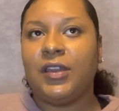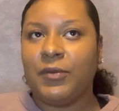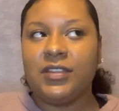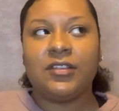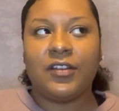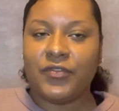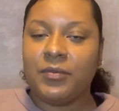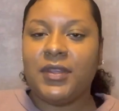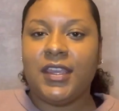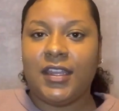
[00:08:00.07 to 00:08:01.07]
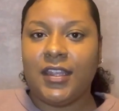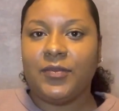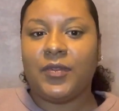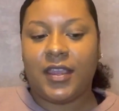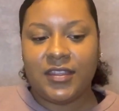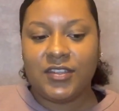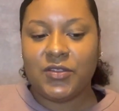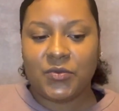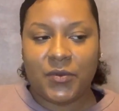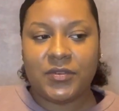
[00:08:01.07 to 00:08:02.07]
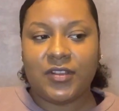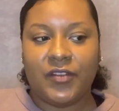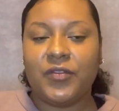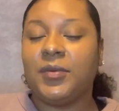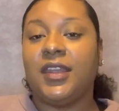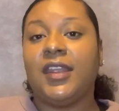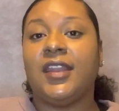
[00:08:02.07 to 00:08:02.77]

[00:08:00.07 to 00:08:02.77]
we start from the beginning. Like, this is where we're starting from the beginning.